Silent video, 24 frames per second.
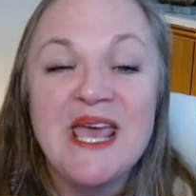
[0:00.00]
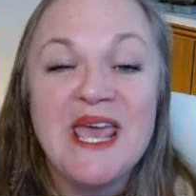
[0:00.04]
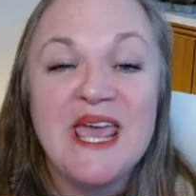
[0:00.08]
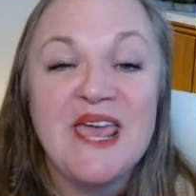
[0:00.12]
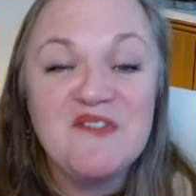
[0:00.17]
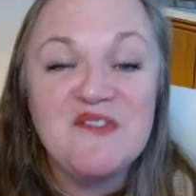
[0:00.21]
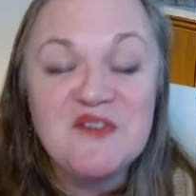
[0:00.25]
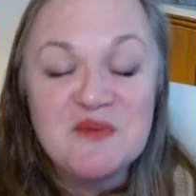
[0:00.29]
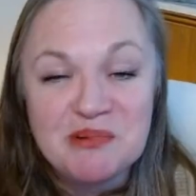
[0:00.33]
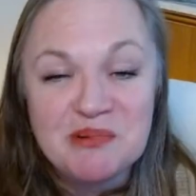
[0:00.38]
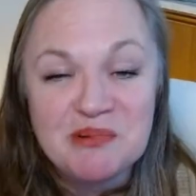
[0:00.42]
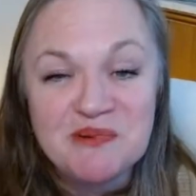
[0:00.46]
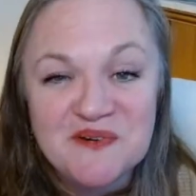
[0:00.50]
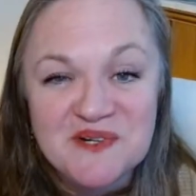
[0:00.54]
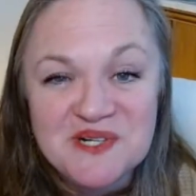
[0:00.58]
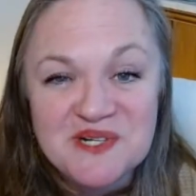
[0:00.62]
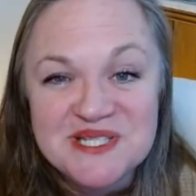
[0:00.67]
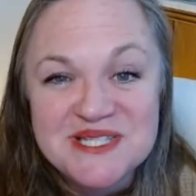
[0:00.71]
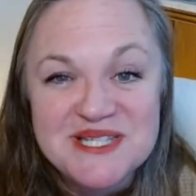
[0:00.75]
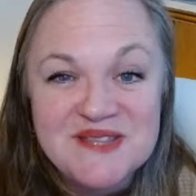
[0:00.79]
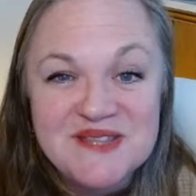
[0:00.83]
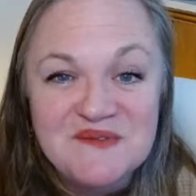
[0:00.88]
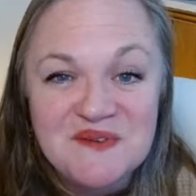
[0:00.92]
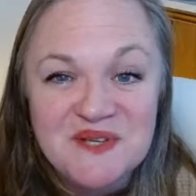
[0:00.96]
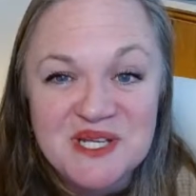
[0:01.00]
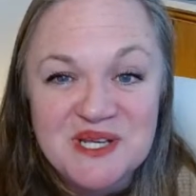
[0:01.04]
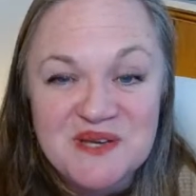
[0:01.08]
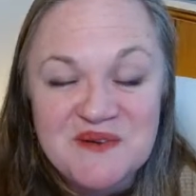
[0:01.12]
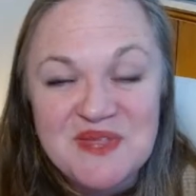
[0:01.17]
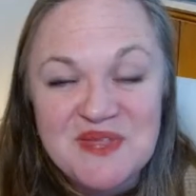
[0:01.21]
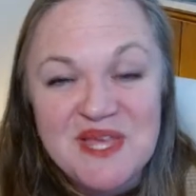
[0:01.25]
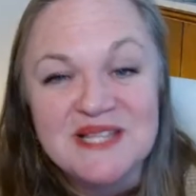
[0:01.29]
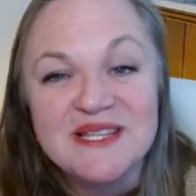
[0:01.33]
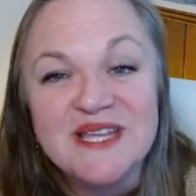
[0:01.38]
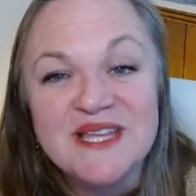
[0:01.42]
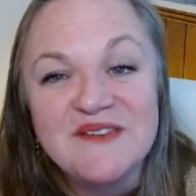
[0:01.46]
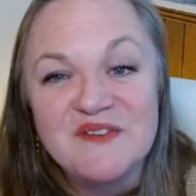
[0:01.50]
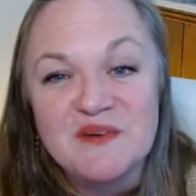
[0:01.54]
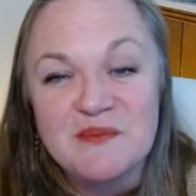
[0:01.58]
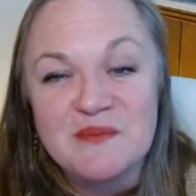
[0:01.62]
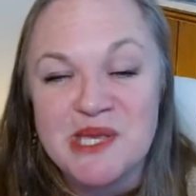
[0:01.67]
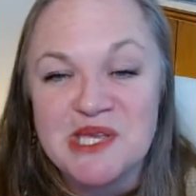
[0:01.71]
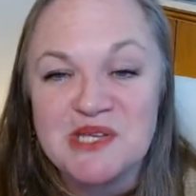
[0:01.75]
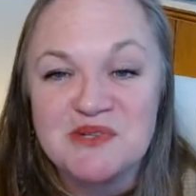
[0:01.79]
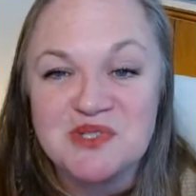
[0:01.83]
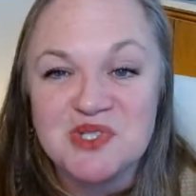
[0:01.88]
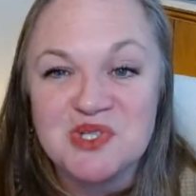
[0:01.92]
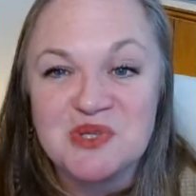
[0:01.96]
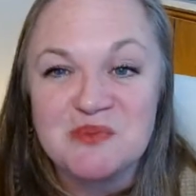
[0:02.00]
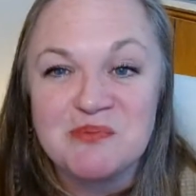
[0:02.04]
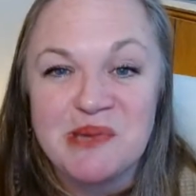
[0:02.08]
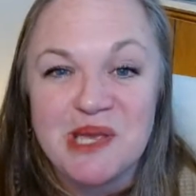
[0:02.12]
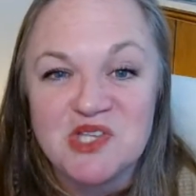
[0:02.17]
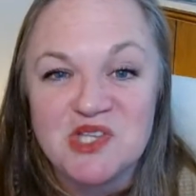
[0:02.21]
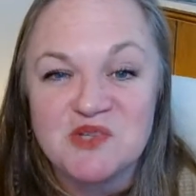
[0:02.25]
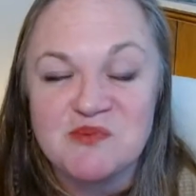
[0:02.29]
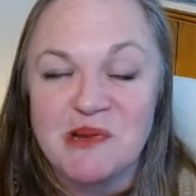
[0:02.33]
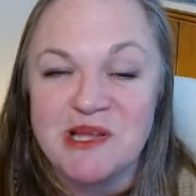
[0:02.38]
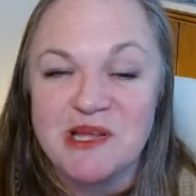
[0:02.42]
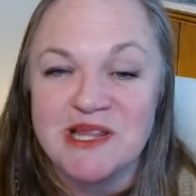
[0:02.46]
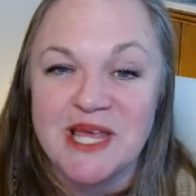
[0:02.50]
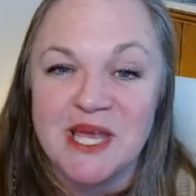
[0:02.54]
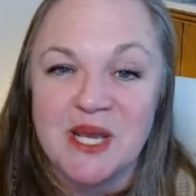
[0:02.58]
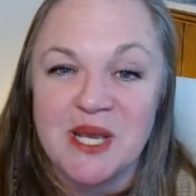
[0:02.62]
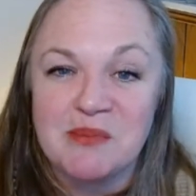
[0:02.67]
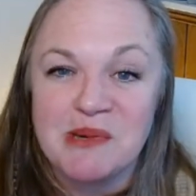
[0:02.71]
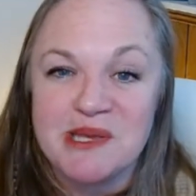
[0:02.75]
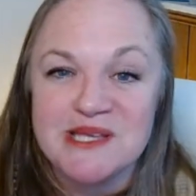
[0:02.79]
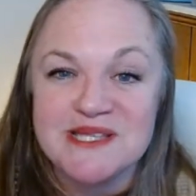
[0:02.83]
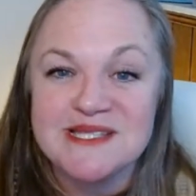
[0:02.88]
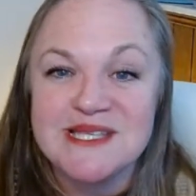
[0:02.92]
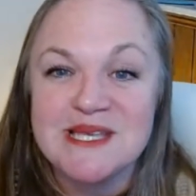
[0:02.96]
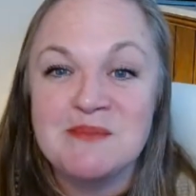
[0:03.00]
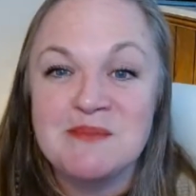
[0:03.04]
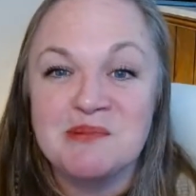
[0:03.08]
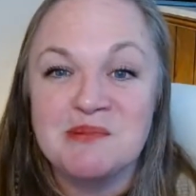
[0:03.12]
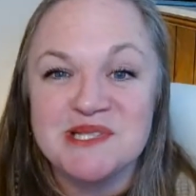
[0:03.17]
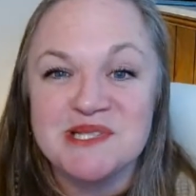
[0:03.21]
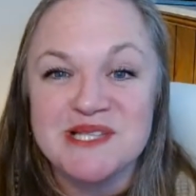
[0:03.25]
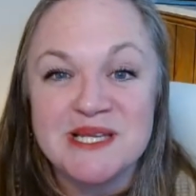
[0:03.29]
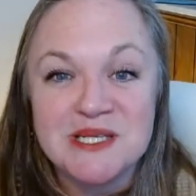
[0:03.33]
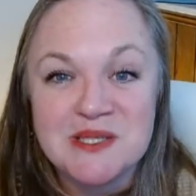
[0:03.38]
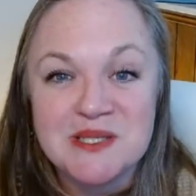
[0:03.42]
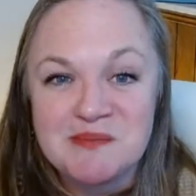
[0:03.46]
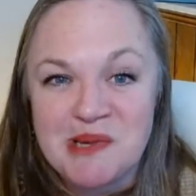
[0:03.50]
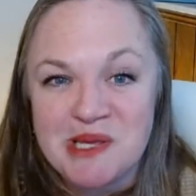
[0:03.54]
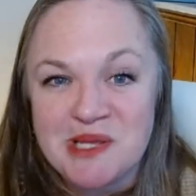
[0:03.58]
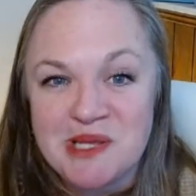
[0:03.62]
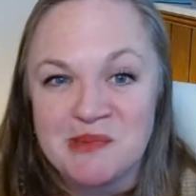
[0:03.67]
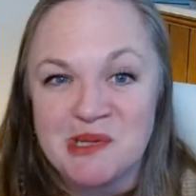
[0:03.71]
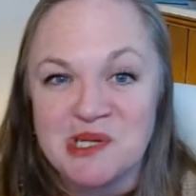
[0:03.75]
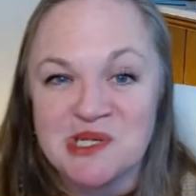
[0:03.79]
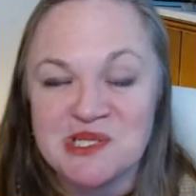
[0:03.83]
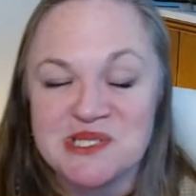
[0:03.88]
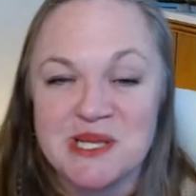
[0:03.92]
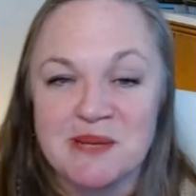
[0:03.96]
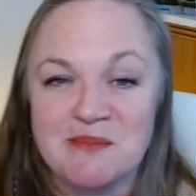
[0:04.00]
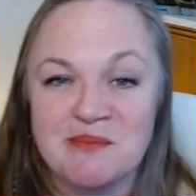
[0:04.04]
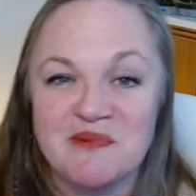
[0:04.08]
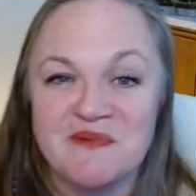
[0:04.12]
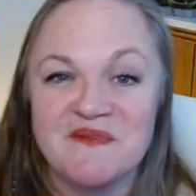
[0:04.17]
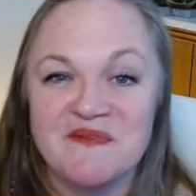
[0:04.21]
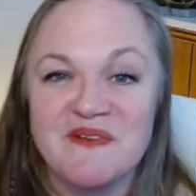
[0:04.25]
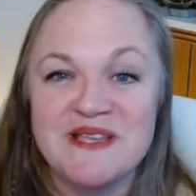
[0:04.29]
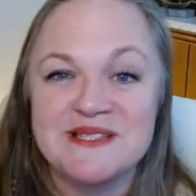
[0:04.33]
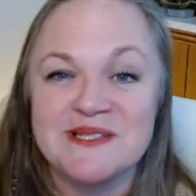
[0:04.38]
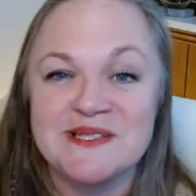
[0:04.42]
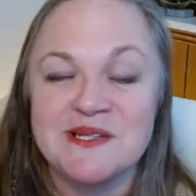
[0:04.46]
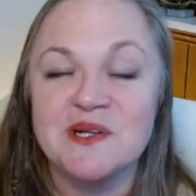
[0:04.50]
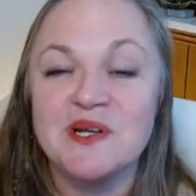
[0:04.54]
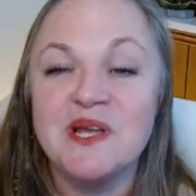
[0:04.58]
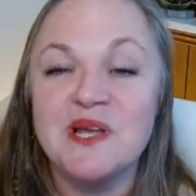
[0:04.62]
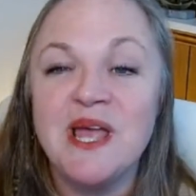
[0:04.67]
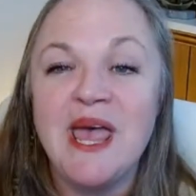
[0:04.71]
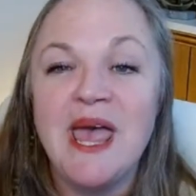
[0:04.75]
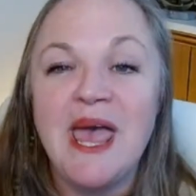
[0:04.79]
If you prefer to see the video, they live on my YouTube page by Landed by Sea, presented by the Maritime Professor.